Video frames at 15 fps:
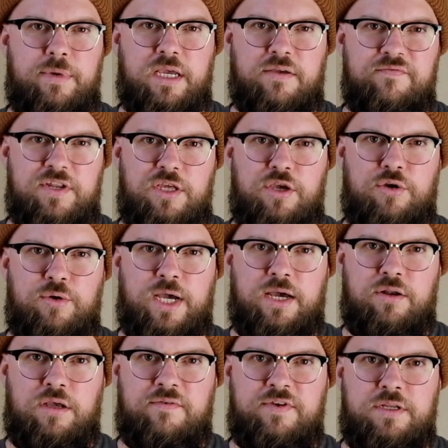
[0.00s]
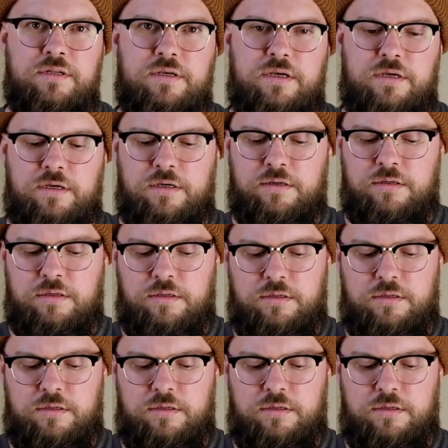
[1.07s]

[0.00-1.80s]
make a video out of it.